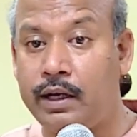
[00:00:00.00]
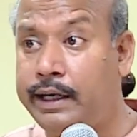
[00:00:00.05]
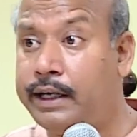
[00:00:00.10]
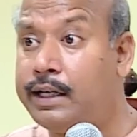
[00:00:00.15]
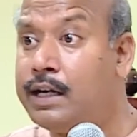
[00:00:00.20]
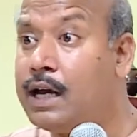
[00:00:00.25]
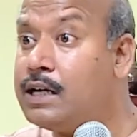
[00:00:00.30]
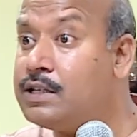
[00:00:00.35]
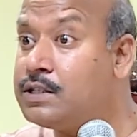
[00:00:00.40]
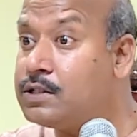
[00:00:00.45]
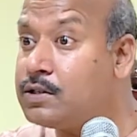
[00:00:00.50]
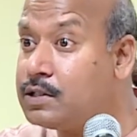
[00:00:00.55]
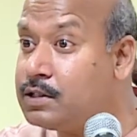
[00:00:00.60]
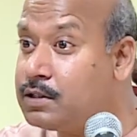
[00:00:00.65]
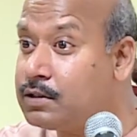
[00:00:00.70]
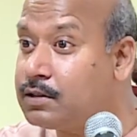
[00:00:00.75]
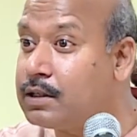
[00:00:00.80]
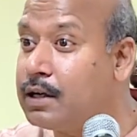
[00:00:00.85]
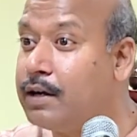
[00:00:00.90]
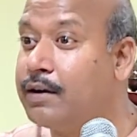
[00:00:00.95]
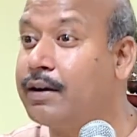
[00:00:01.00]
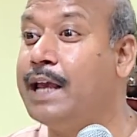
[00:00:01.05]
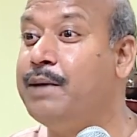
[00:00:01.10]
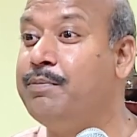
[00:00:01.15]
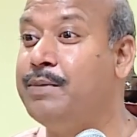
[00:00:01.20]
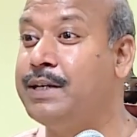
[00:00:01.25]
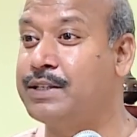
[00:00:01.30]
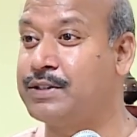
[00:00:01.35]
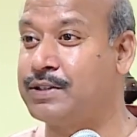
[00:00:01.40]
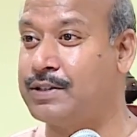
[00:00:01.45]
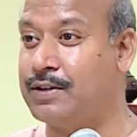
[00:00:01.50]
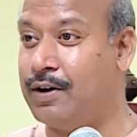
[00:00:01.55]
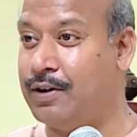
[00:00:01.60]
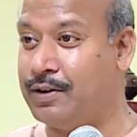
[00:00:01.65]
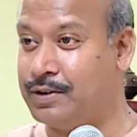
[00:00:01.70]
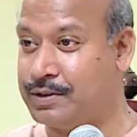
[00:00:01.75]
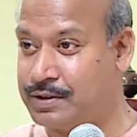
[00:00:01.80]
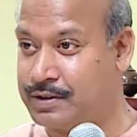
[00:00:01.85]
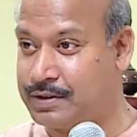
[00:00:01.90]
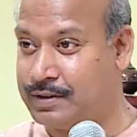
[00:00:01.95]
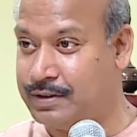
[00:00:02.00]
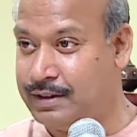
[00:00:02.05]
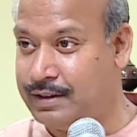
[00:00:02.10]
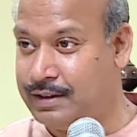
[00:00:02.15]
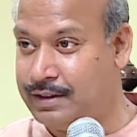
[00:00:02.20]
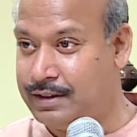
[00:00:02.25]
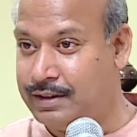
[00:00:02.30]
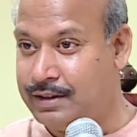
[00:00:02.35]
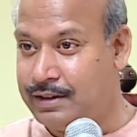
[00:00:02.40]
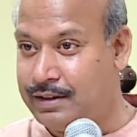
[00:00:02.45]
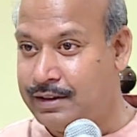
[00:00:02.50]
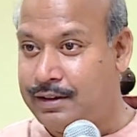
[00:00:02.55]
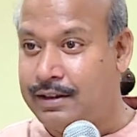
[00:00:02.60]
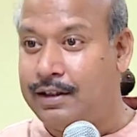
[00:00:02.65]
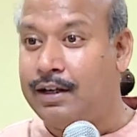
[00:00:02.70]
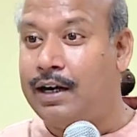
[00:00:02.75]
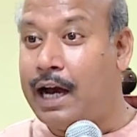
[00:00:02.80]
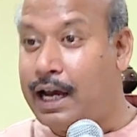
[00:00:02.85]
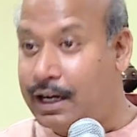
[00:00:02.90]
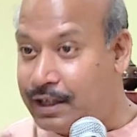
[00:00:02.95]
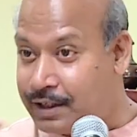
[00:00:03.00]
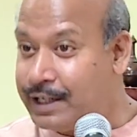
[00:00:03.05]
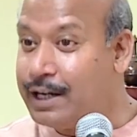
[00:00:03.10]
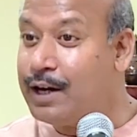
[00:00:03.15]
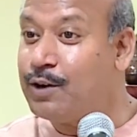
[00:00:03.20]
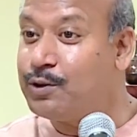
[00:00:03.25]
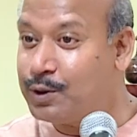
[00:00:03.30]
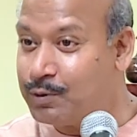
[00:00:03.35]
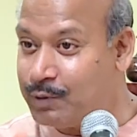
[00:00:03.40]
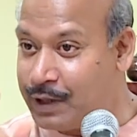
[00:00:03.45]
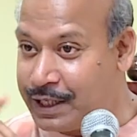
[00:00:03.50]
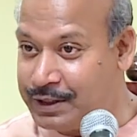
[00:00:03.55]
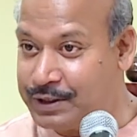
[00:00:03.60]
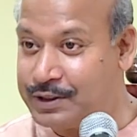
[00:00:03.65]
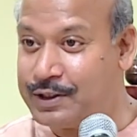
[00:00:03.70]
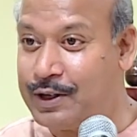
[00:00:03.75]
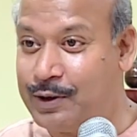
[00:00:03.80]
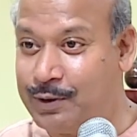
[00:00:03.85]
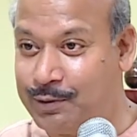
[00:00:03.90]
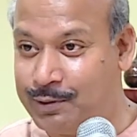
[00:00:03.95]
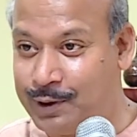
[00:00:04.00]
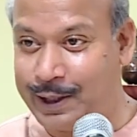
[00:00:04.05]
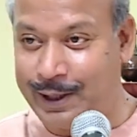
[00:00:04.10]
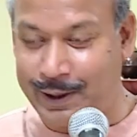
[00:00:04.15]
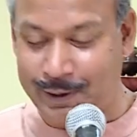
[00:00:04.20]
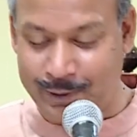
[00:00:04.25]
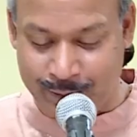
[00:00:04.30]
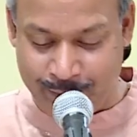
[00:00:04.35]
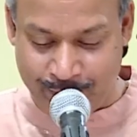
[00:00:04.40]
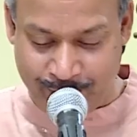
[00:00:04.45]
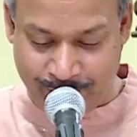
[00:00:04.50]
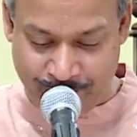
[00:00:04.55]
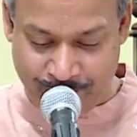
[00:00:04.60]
It has such rhyming songs. I'll read out one song for you.